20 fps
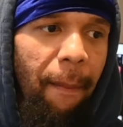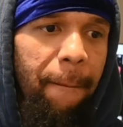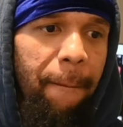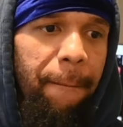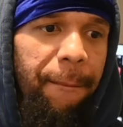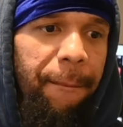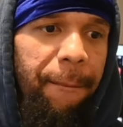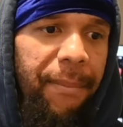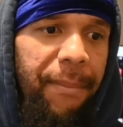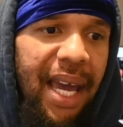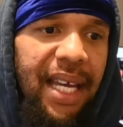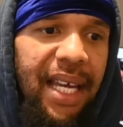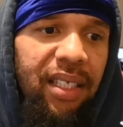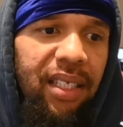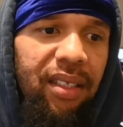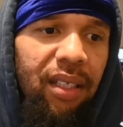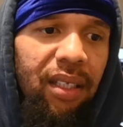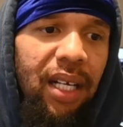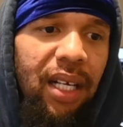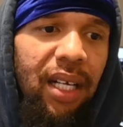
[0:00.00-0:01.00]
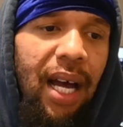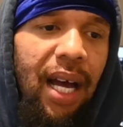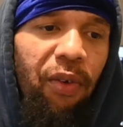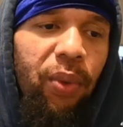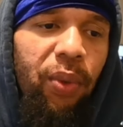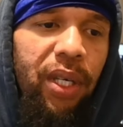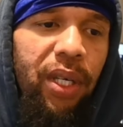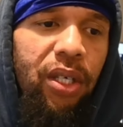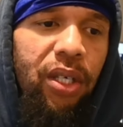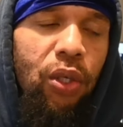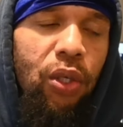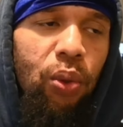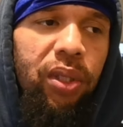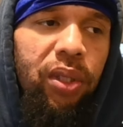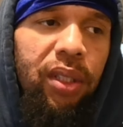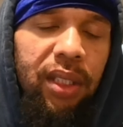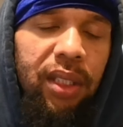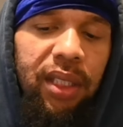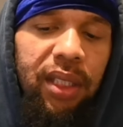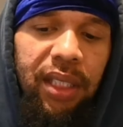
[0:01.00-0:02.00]
based on how we used
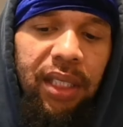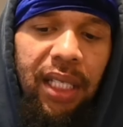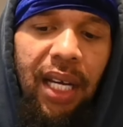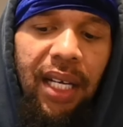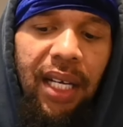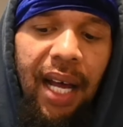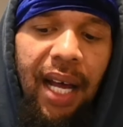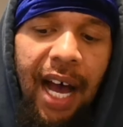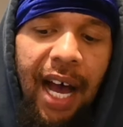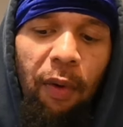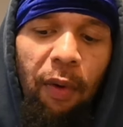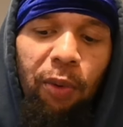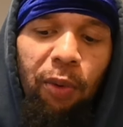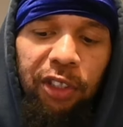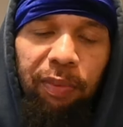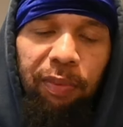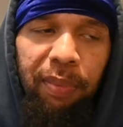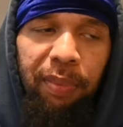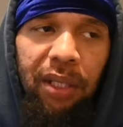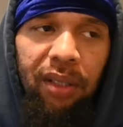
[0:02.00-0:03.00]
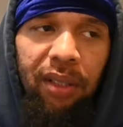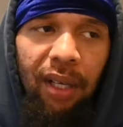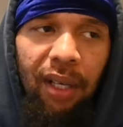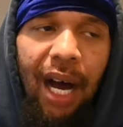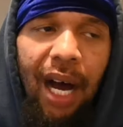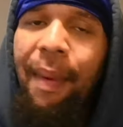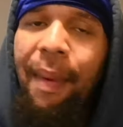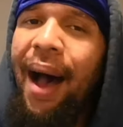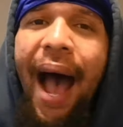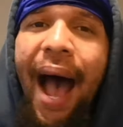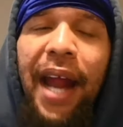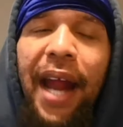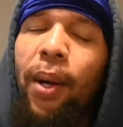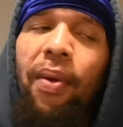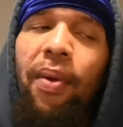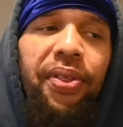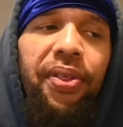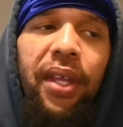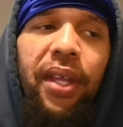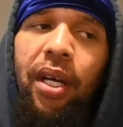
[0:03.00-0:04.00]
to see and how it was built up, I don't
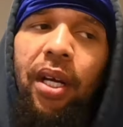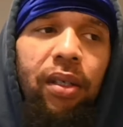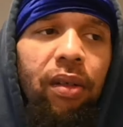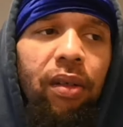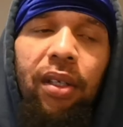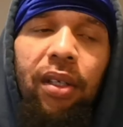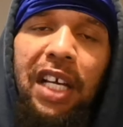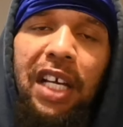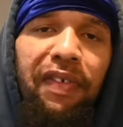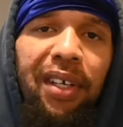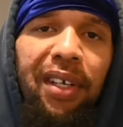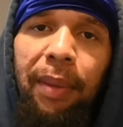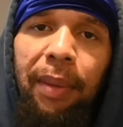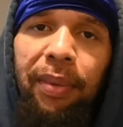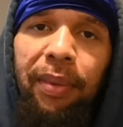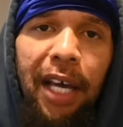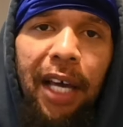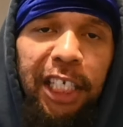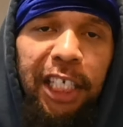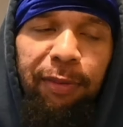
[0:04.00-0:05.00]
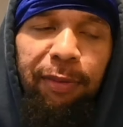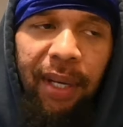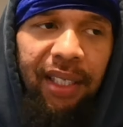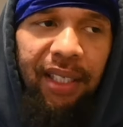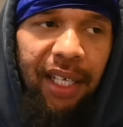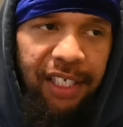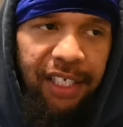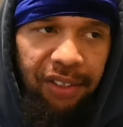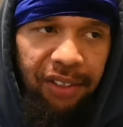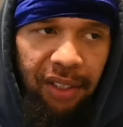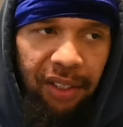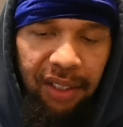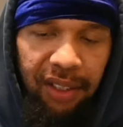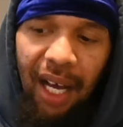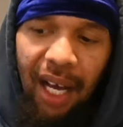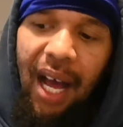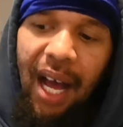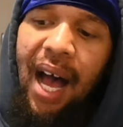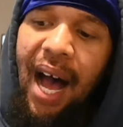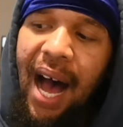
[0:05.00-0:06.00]
think they're living up to expectations.
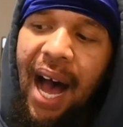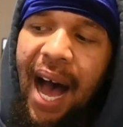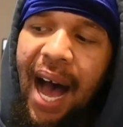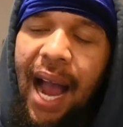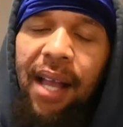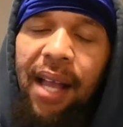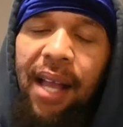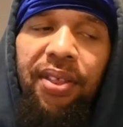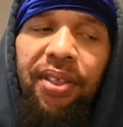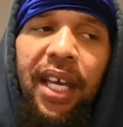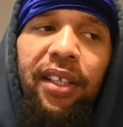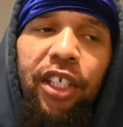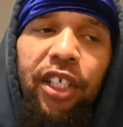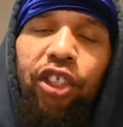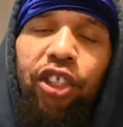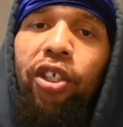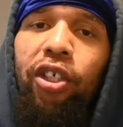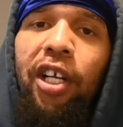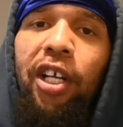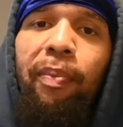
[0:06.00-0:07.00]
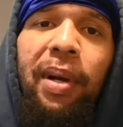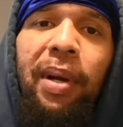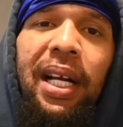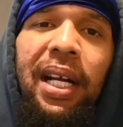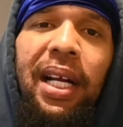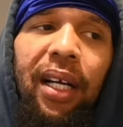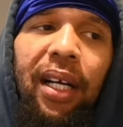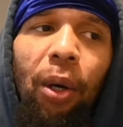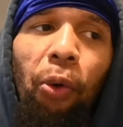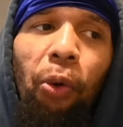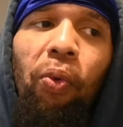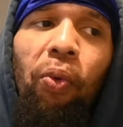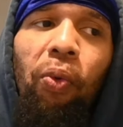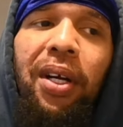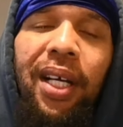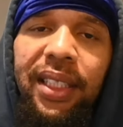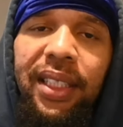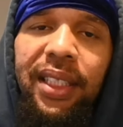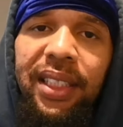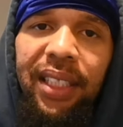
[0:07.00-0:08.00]
I think this should have been like a run
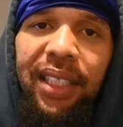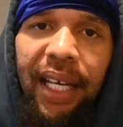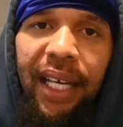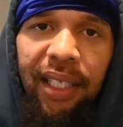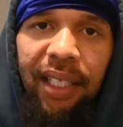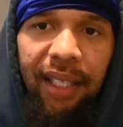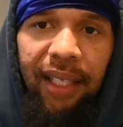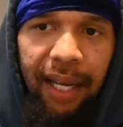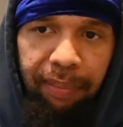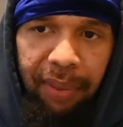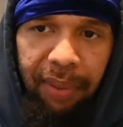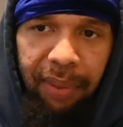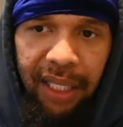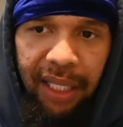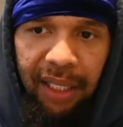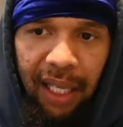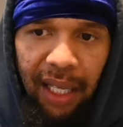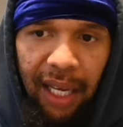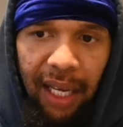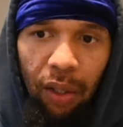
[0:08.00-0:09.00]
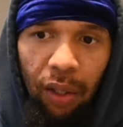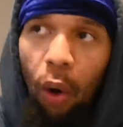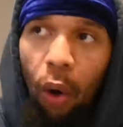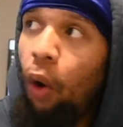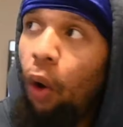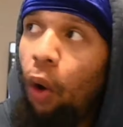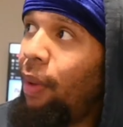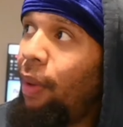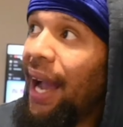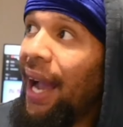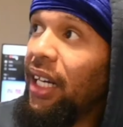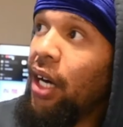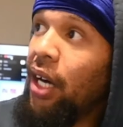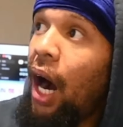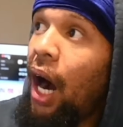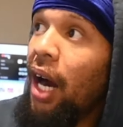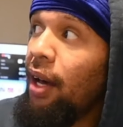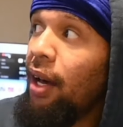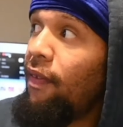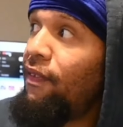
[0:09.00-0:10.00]
on sight type beat. Like, oh my
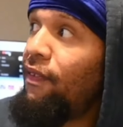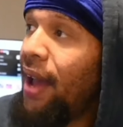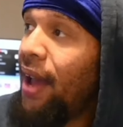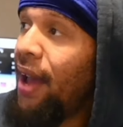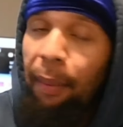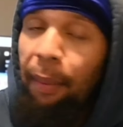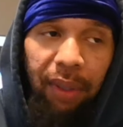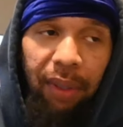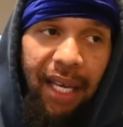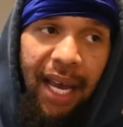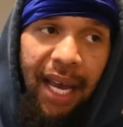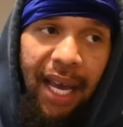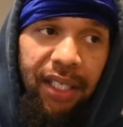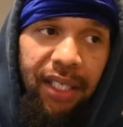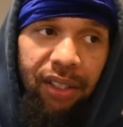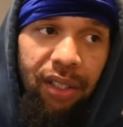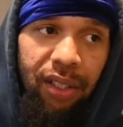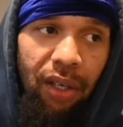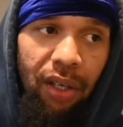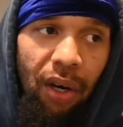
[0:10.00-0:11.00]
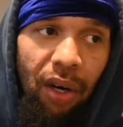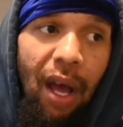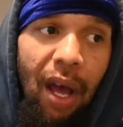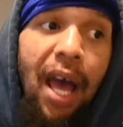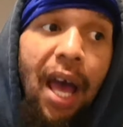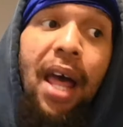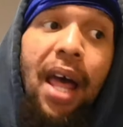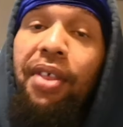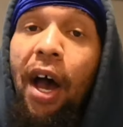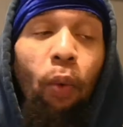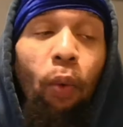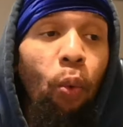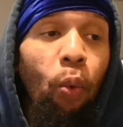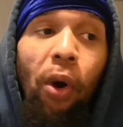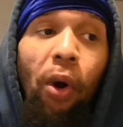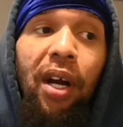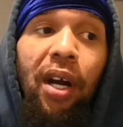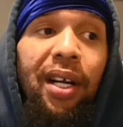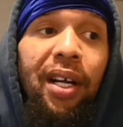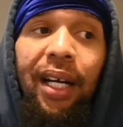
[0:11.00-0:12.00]
God, a family head is here that
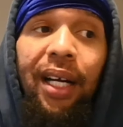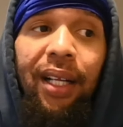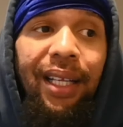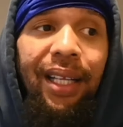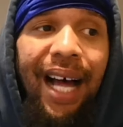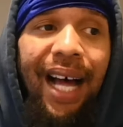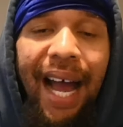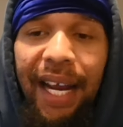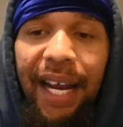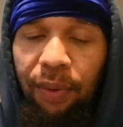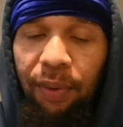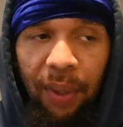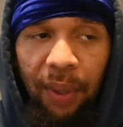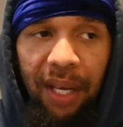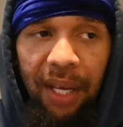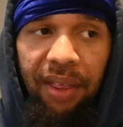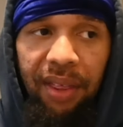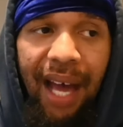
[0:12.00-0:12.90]
we're not allied with.